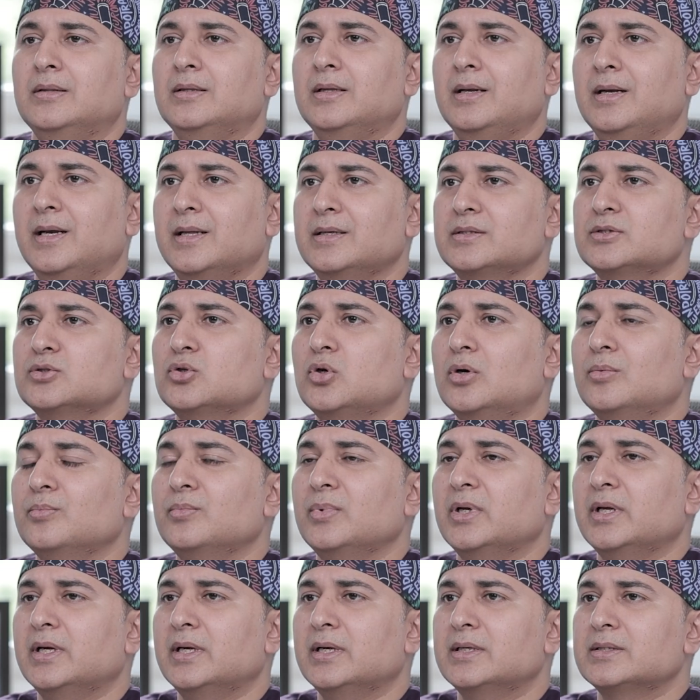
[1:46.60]
The next
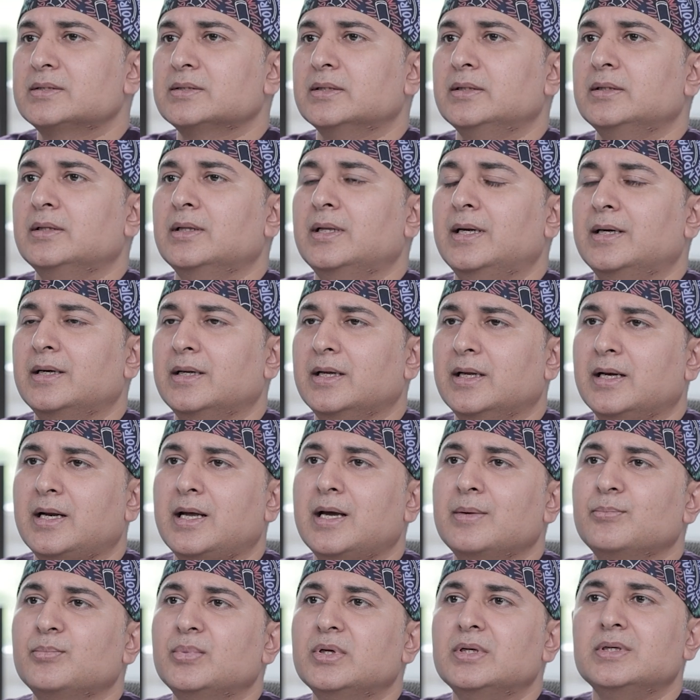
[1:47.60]
complication that can
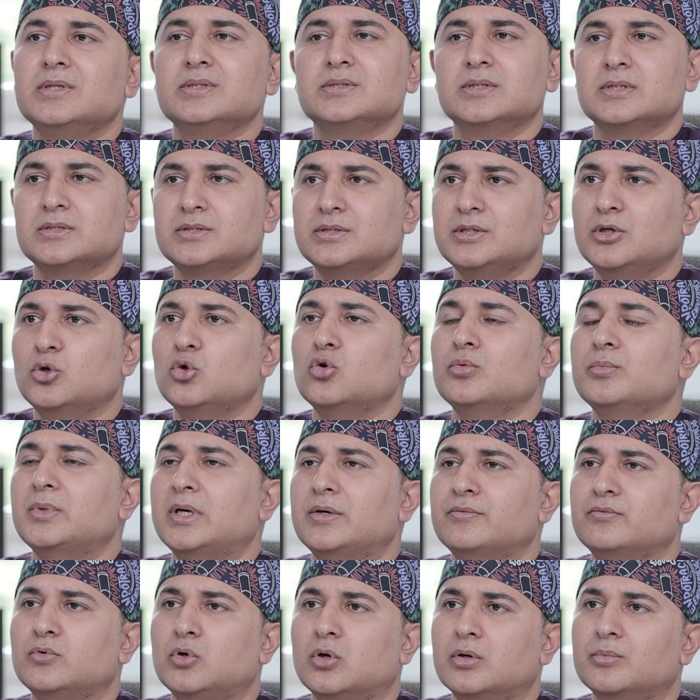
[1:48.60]
happen is a
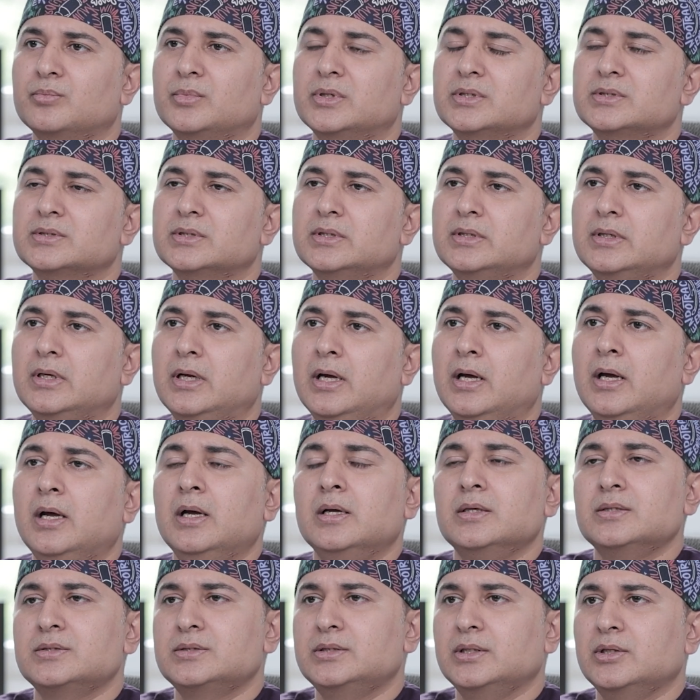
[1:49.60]
seroma formation.
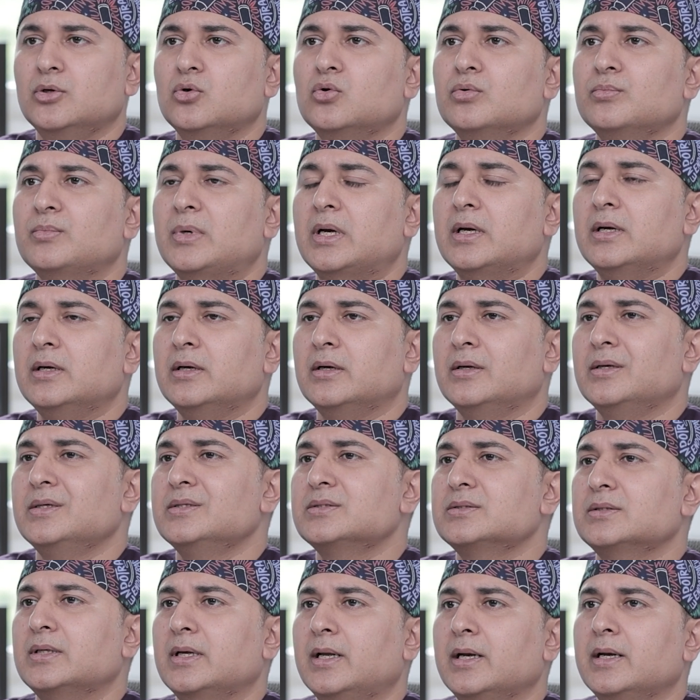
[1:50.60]
Seroma
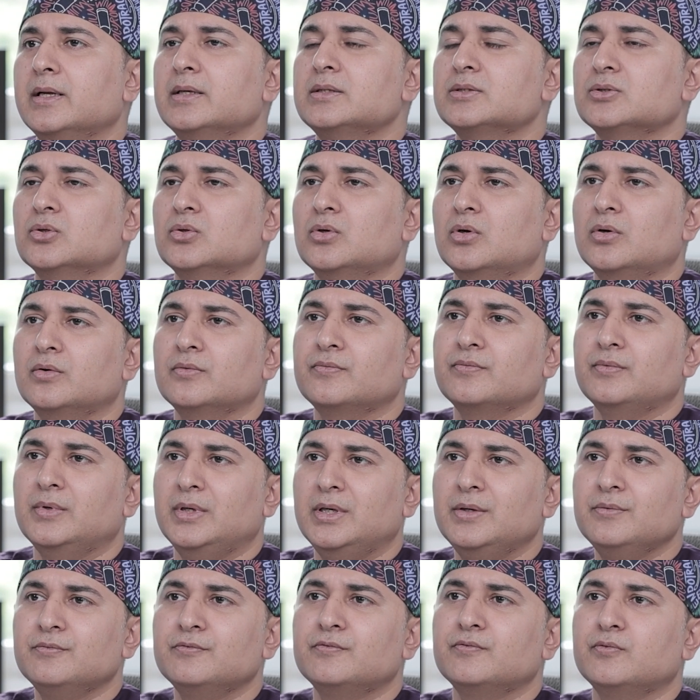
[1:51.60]
is collection of
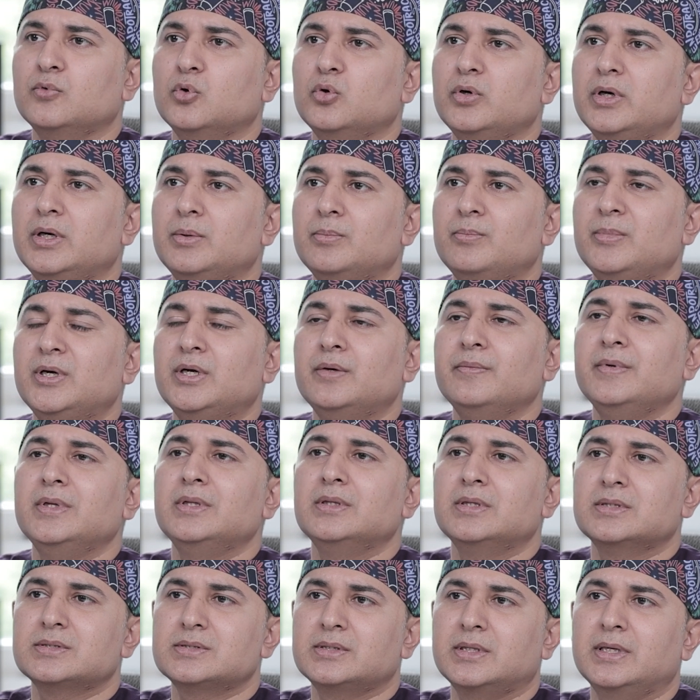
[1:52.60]
lymph fluid
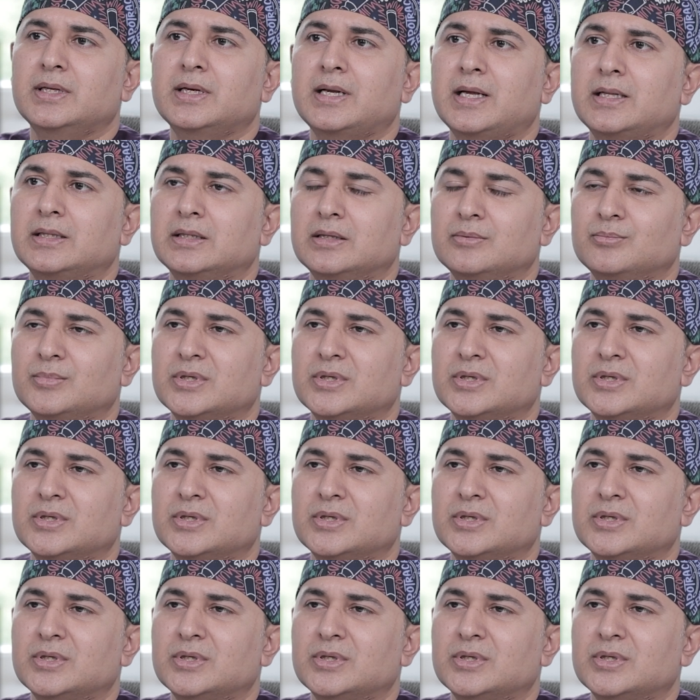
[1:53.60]
between the skin and the